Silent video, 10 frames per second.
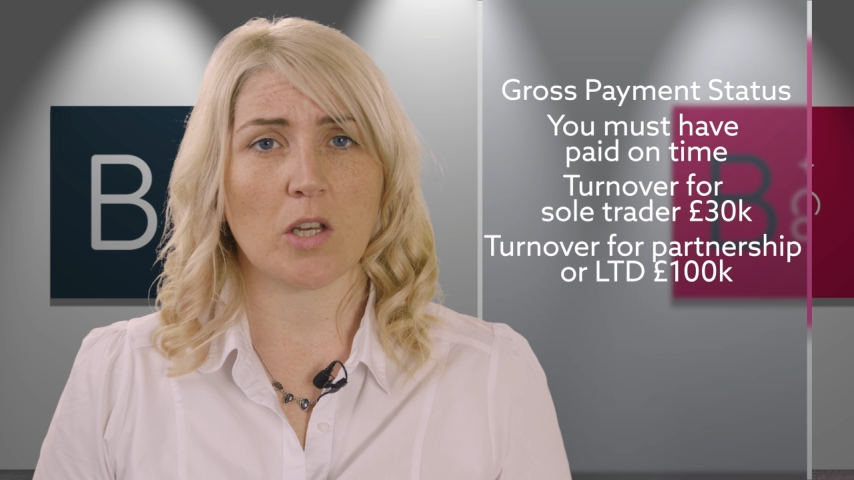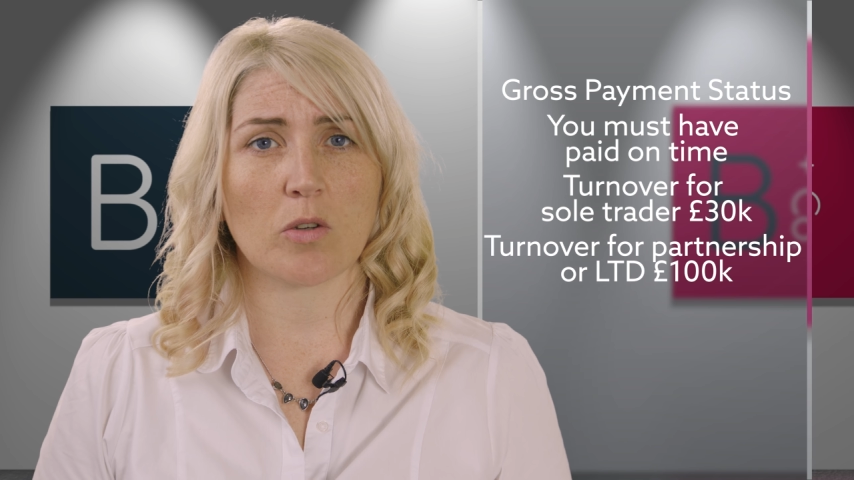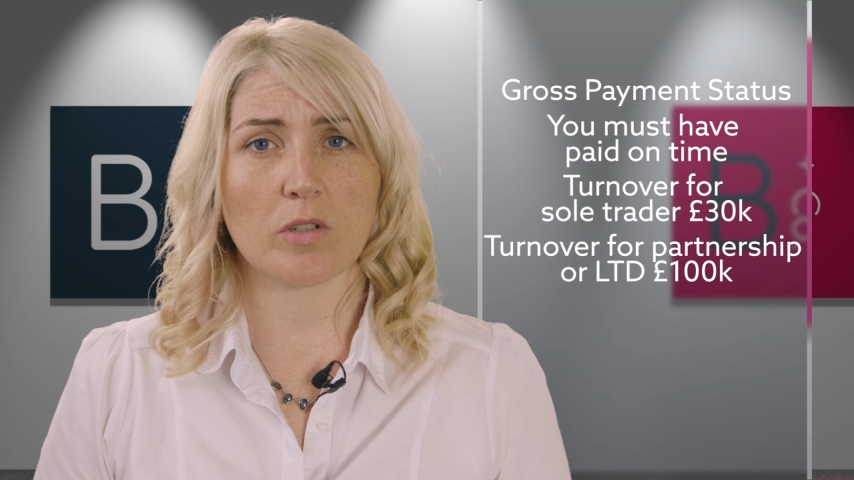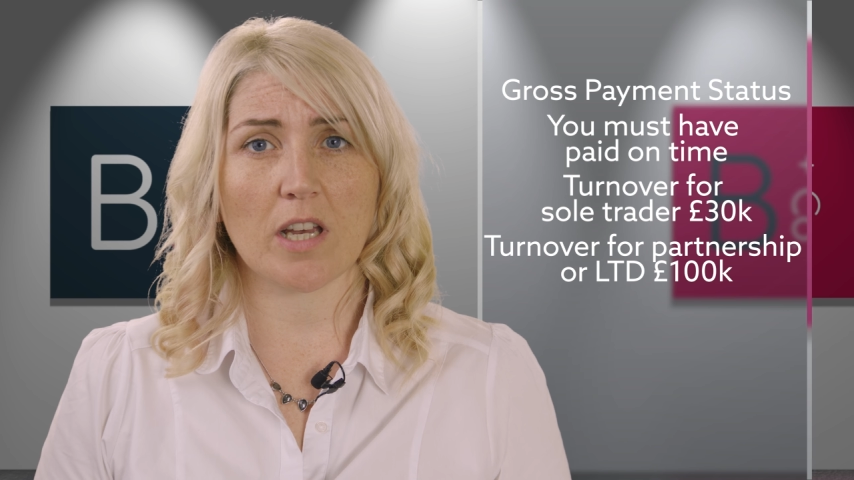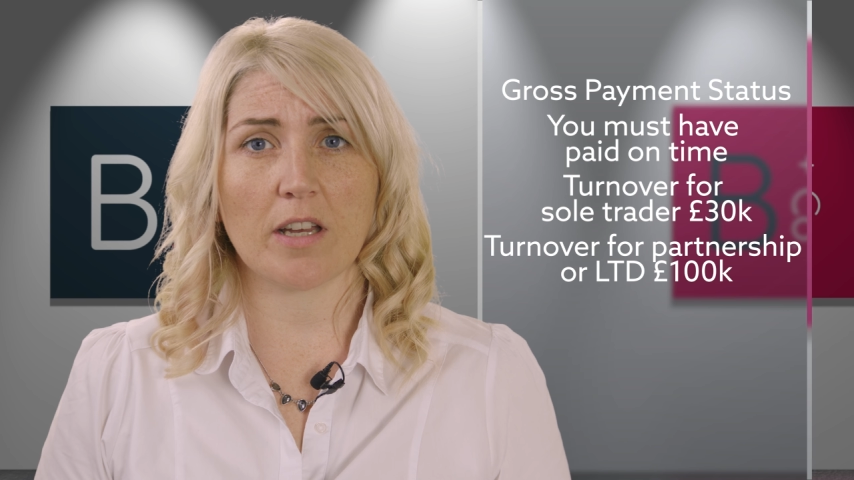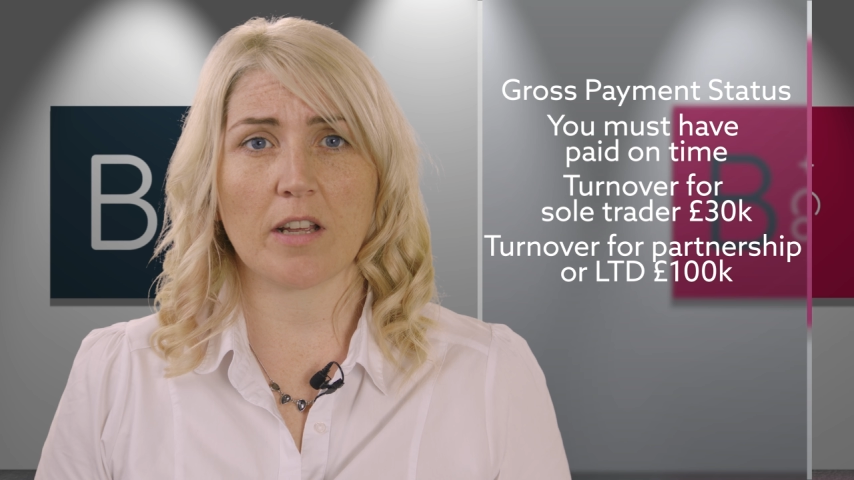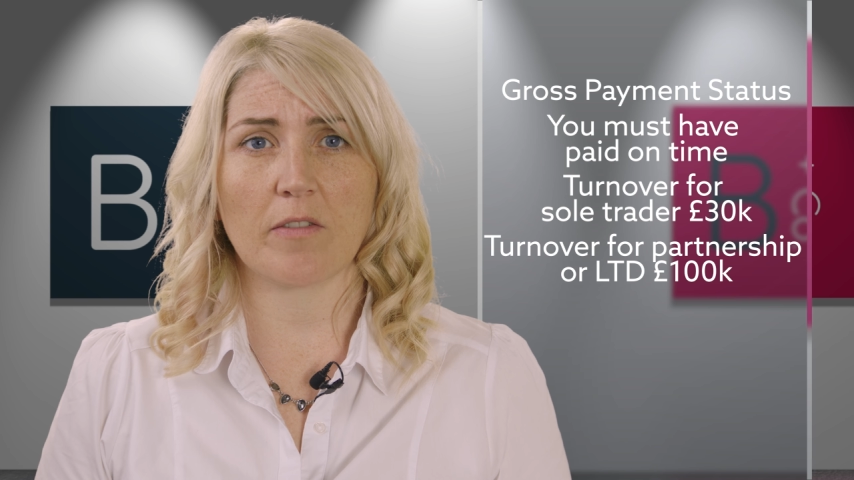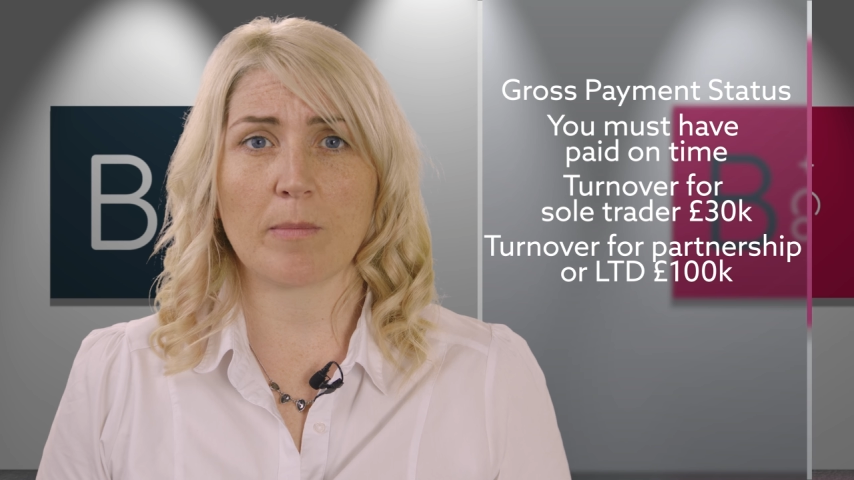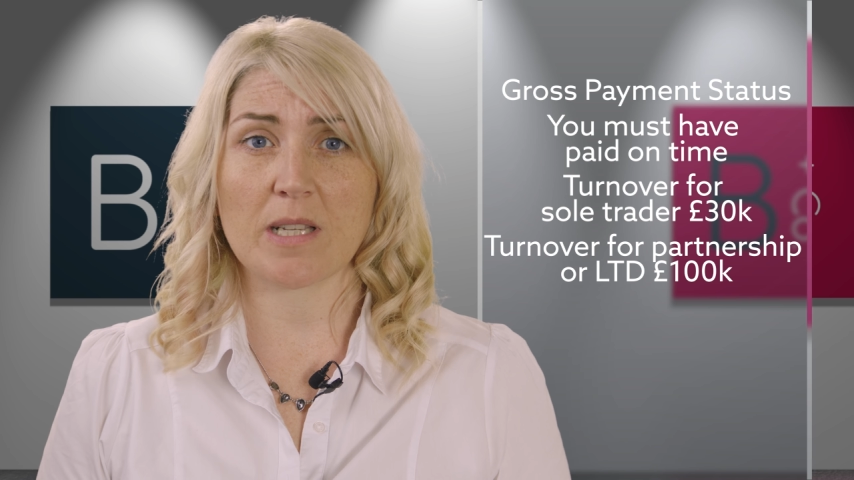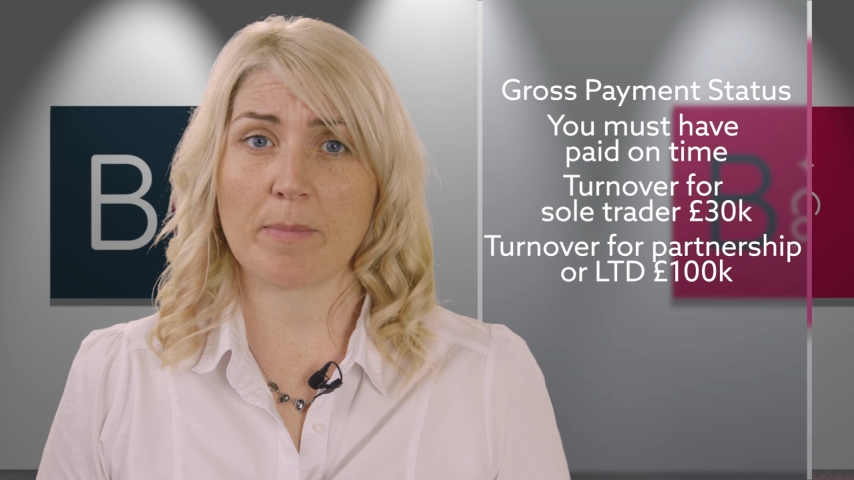your
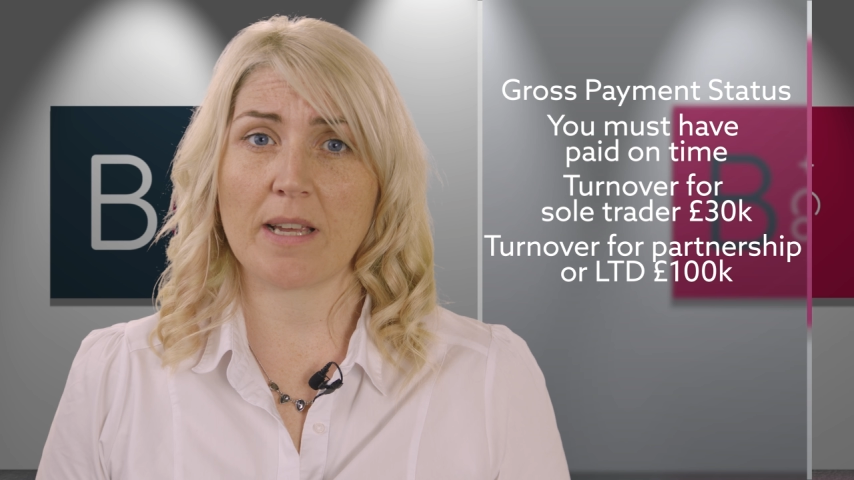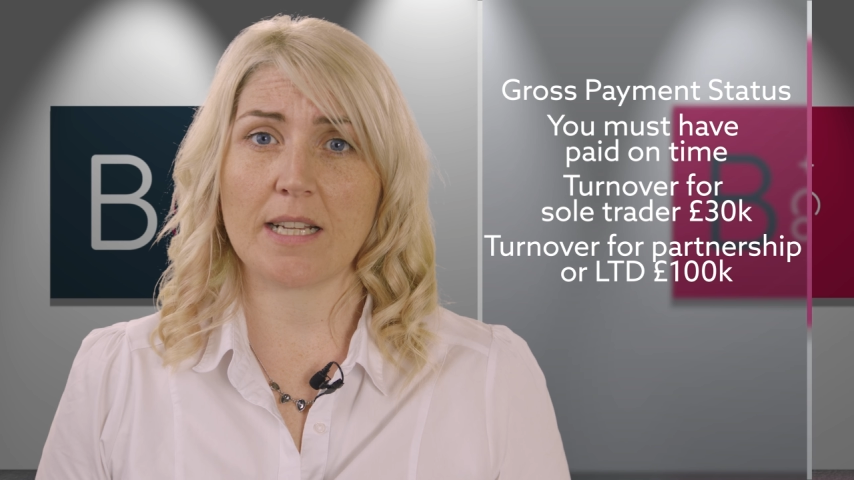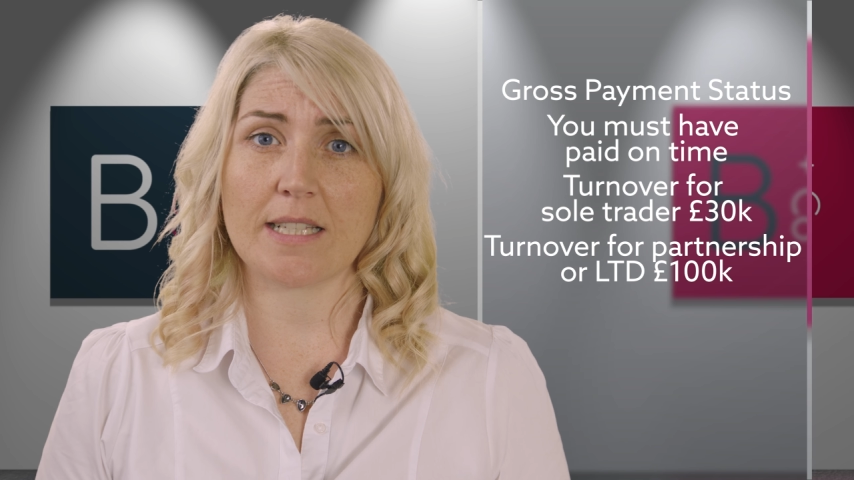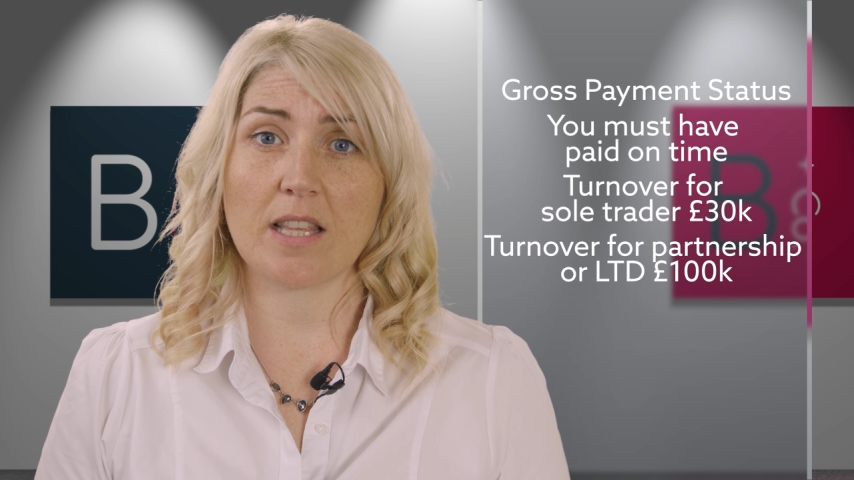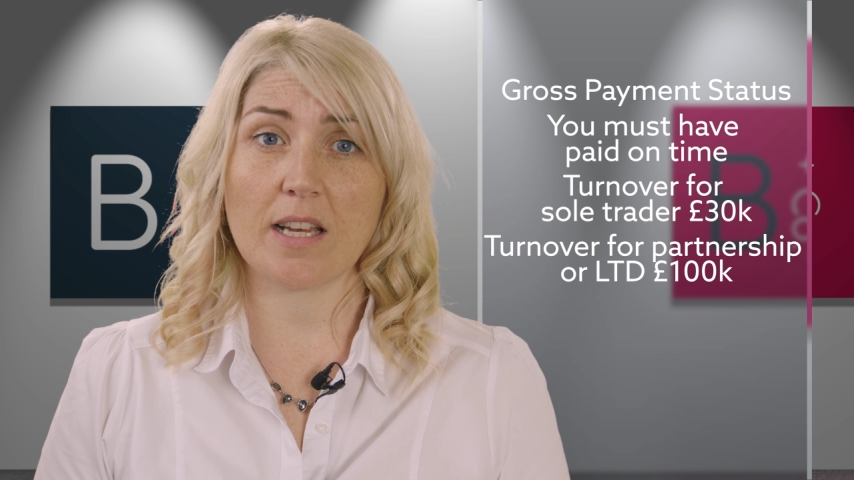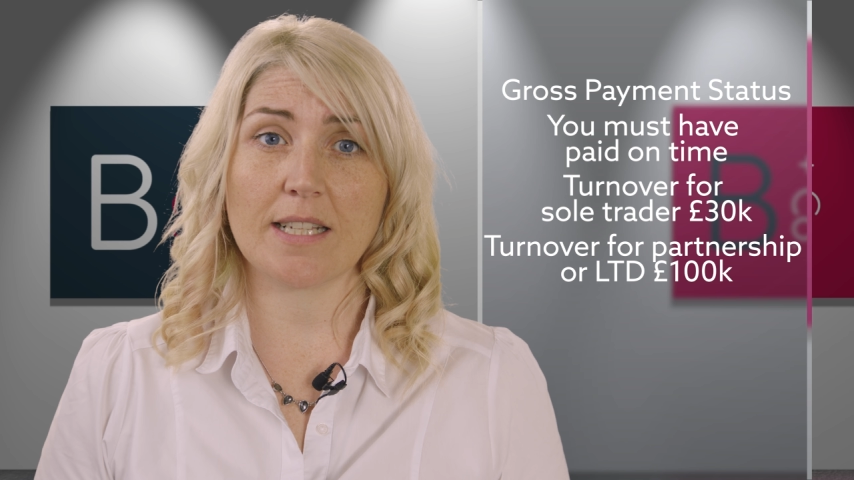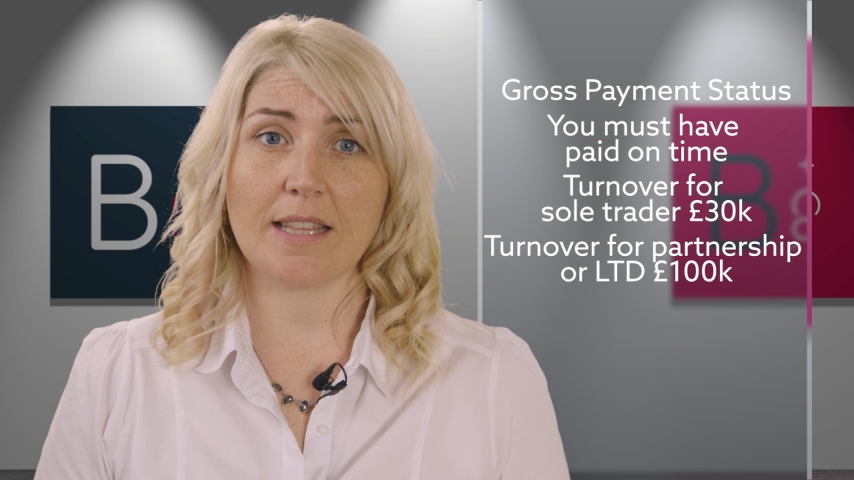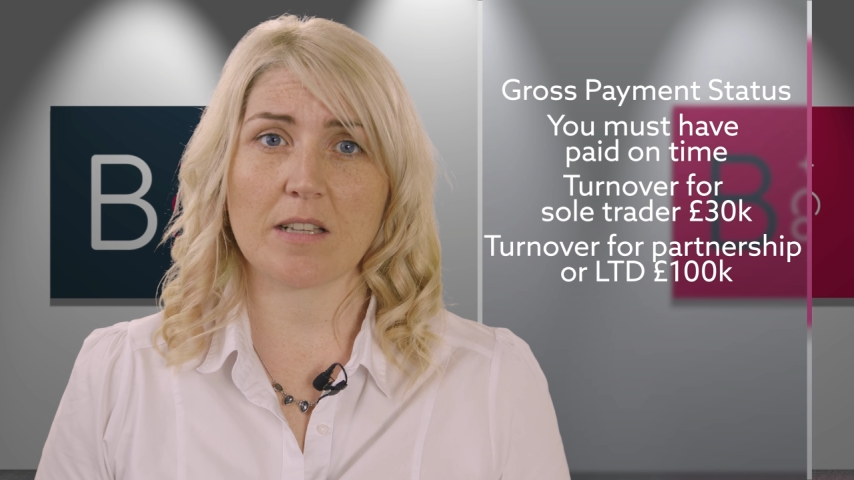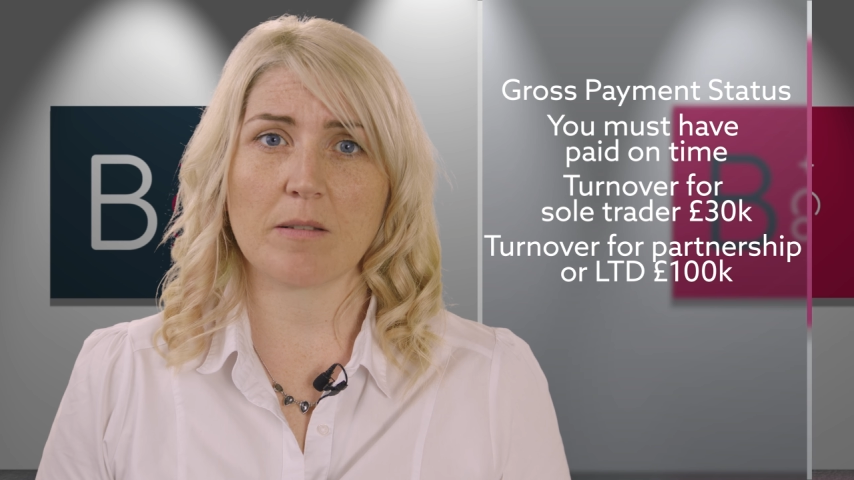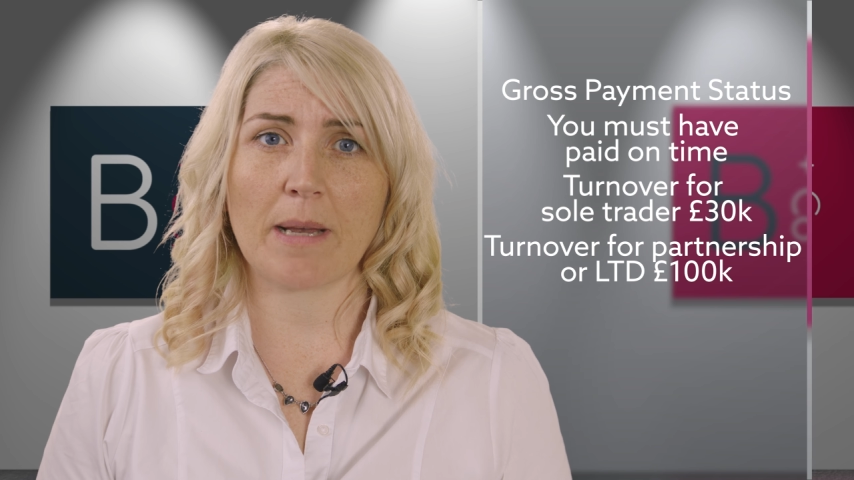turnover must be at least
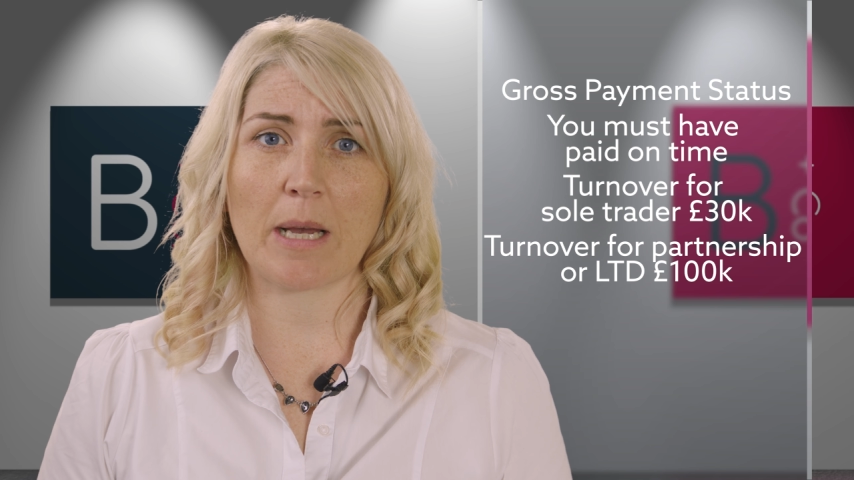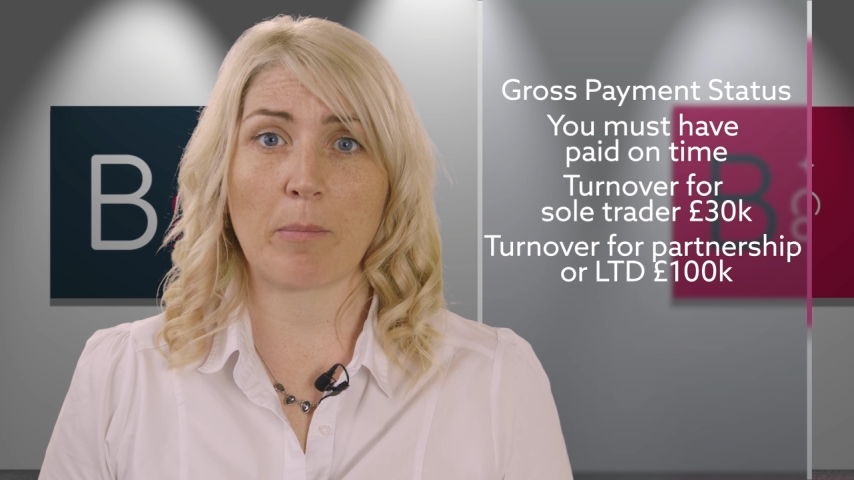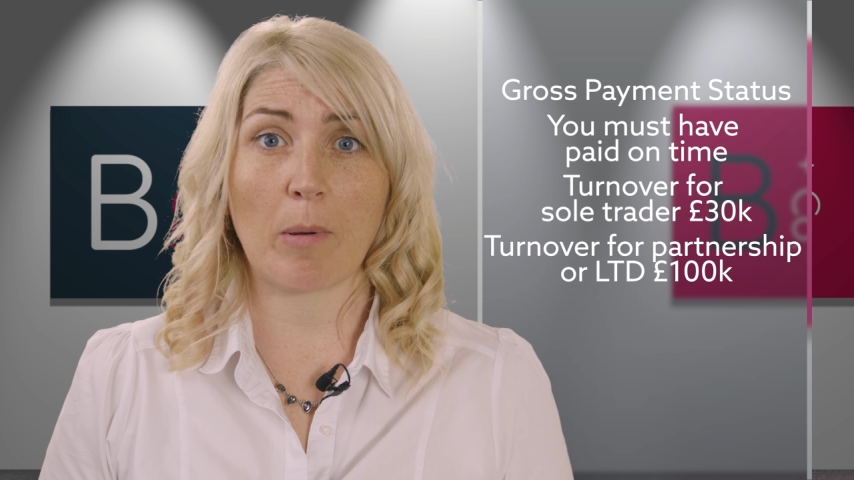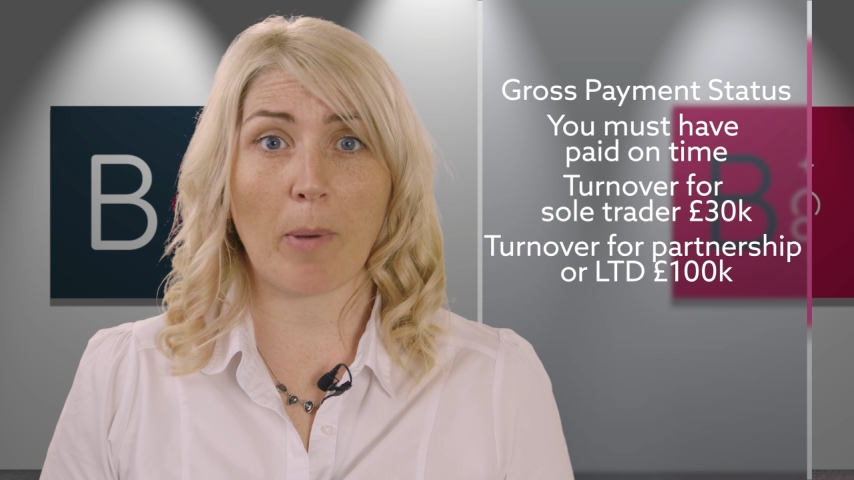£30,000 per